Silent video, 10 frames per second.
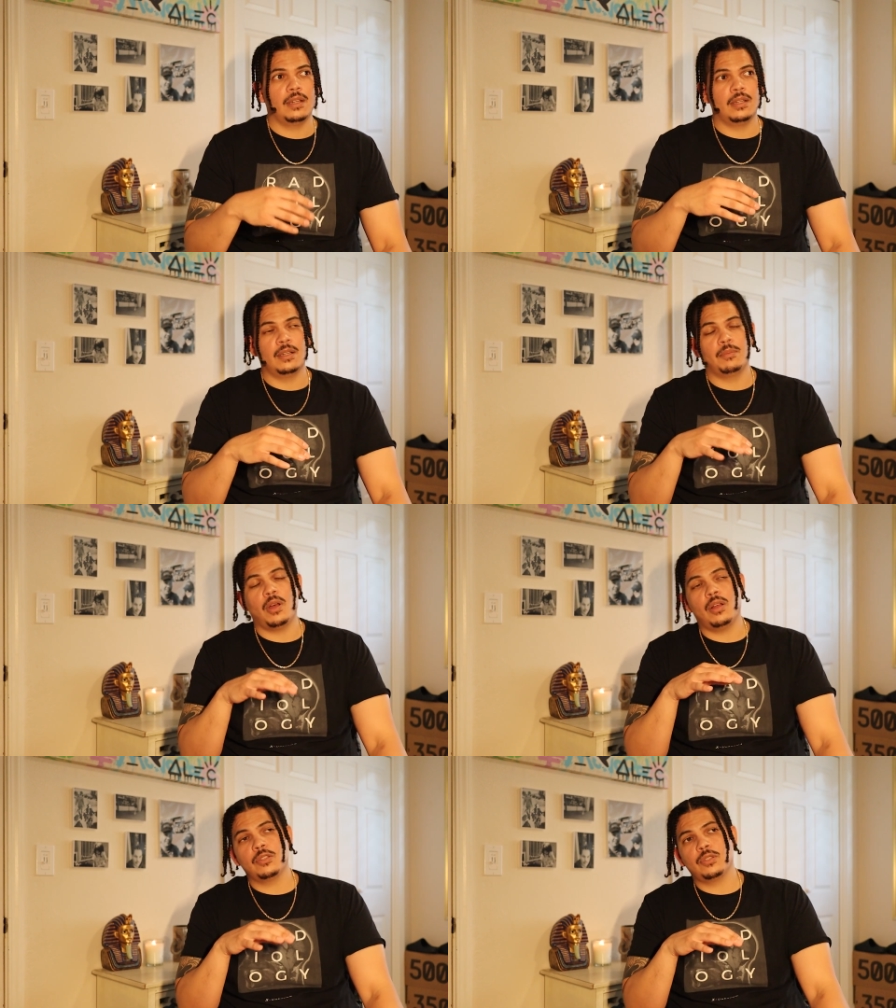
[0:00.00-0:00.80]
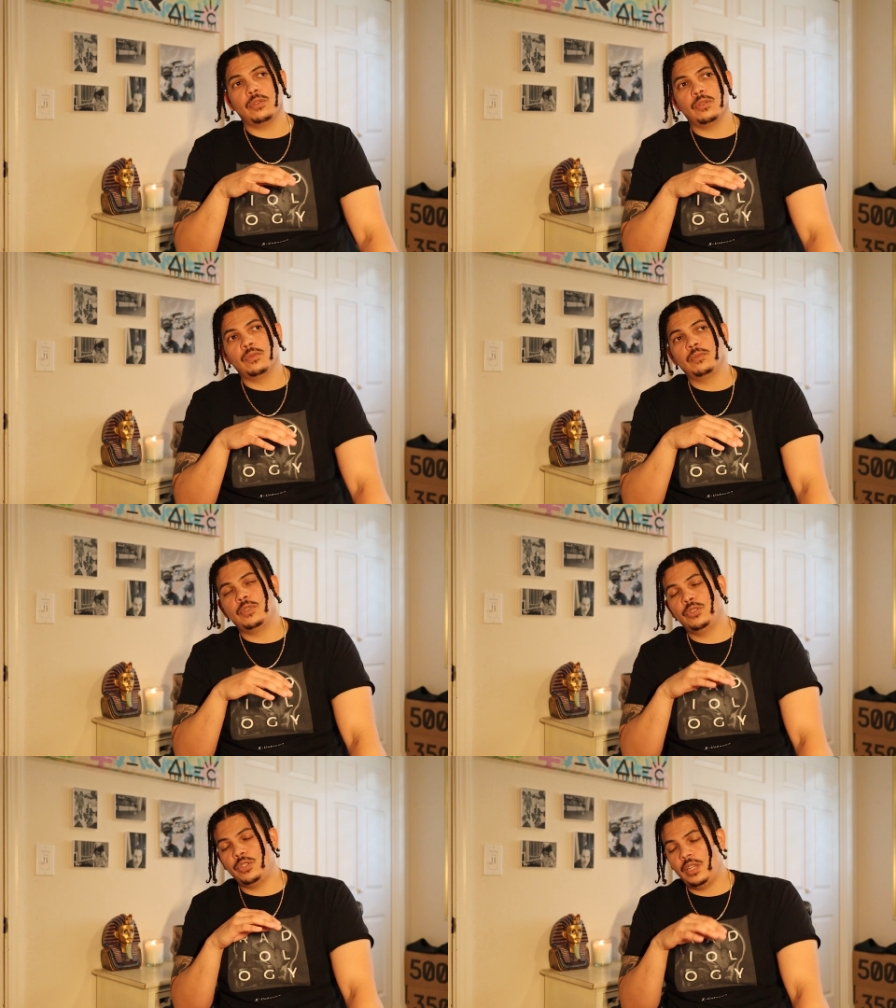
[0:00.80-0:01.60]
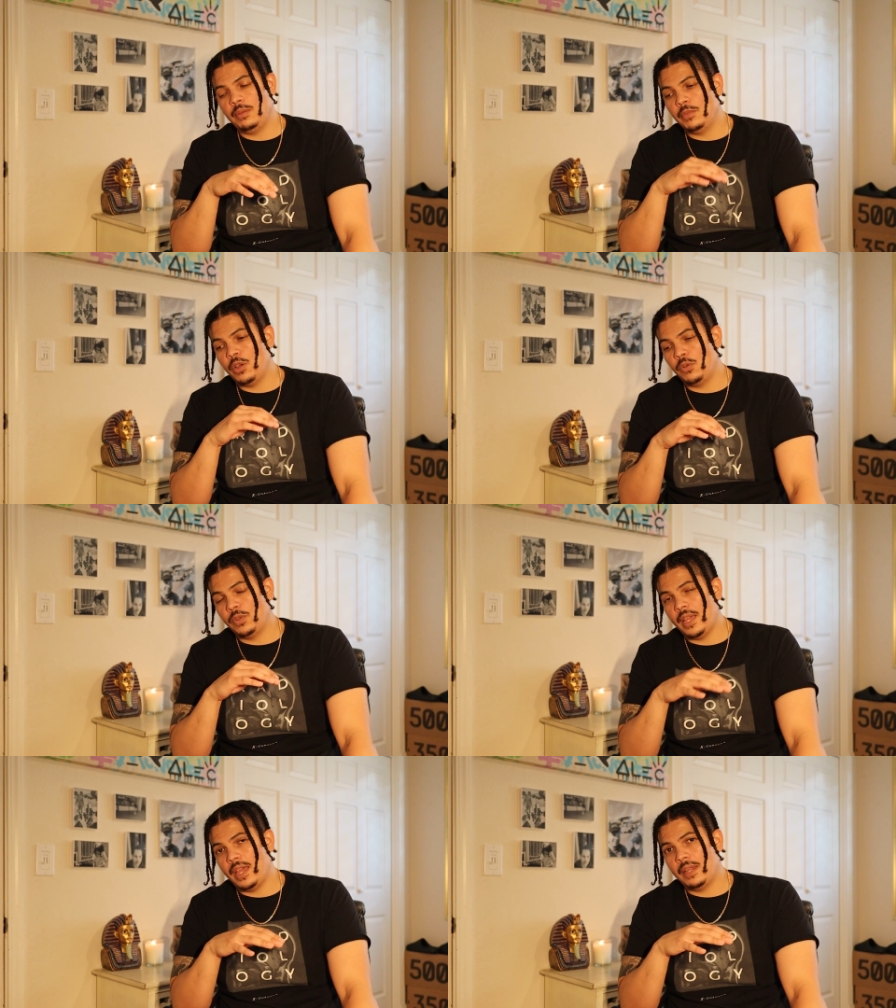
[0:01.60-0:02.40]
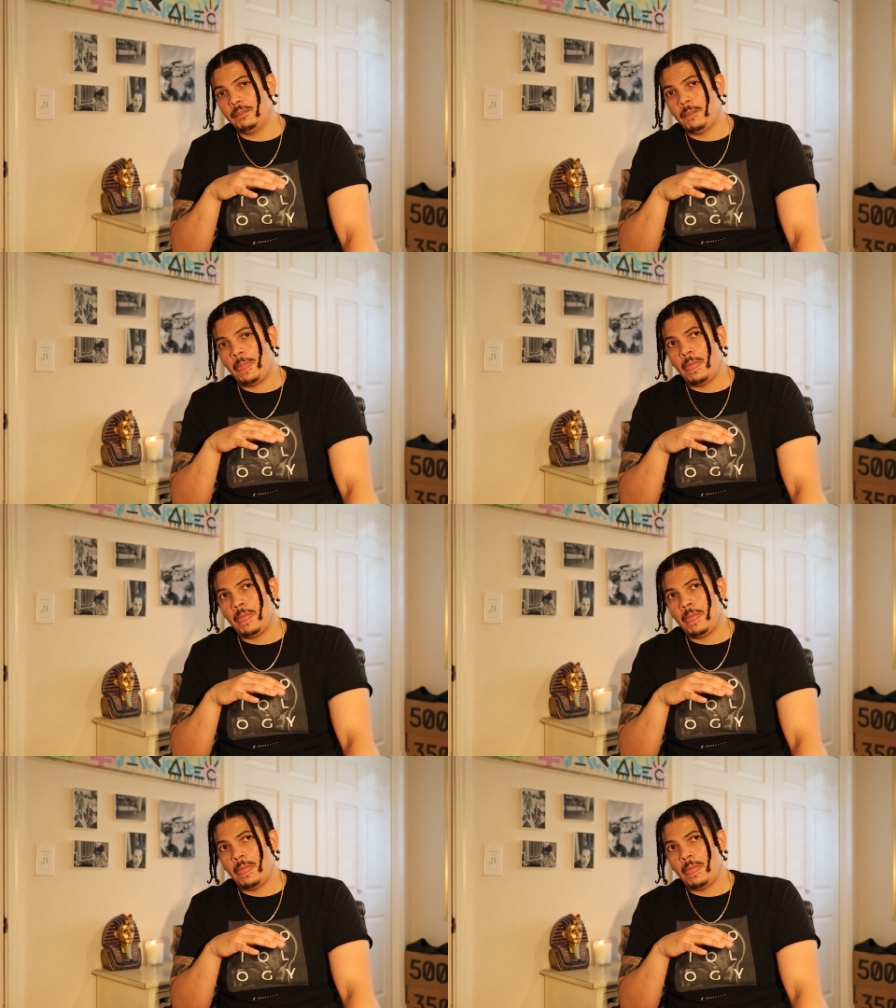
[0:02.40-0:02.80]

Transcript: Also, you should keep note that